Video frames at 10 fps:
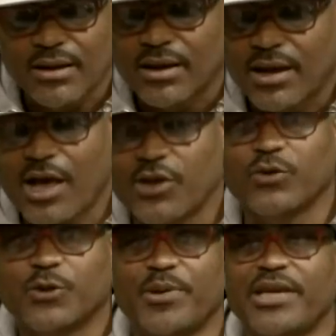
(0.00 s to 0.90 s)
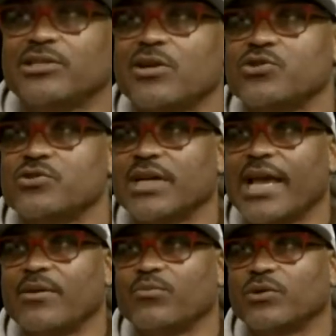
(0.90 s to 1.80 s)
How you speak social
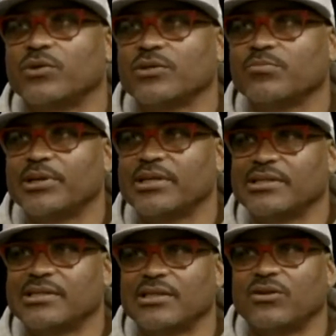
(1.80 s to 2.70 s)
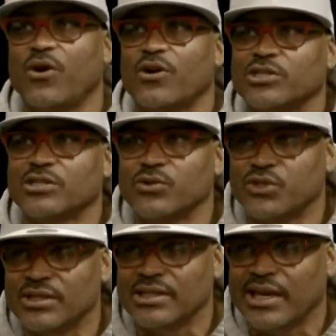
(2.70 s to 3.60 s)
game rules, but still are
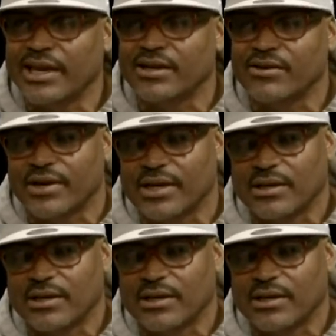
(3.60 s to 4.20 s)
socially ignorant.